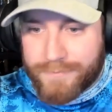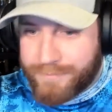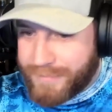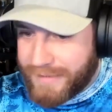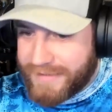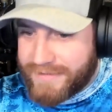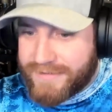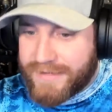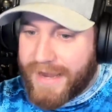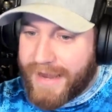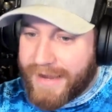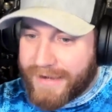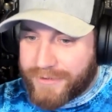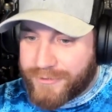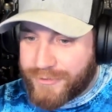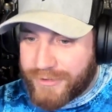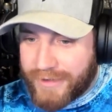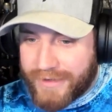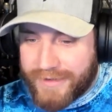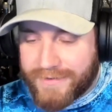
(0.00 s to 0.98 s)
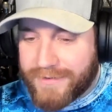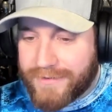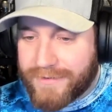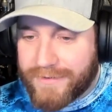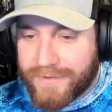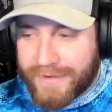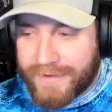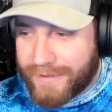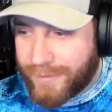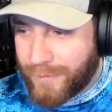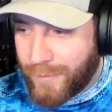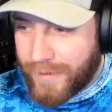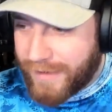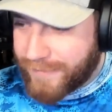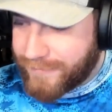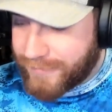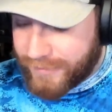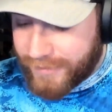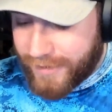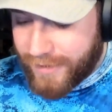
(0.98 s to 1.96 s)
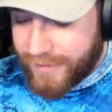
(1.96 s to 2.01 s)
BTAC shit and like
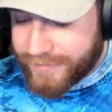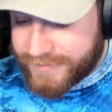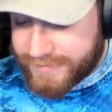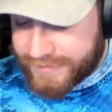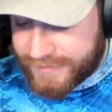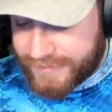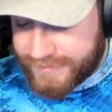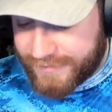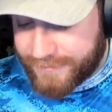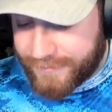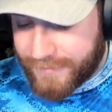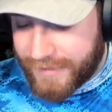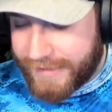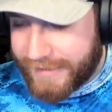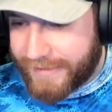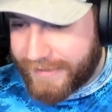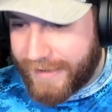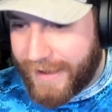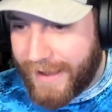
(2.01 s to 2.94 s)
whatever else, because I'm like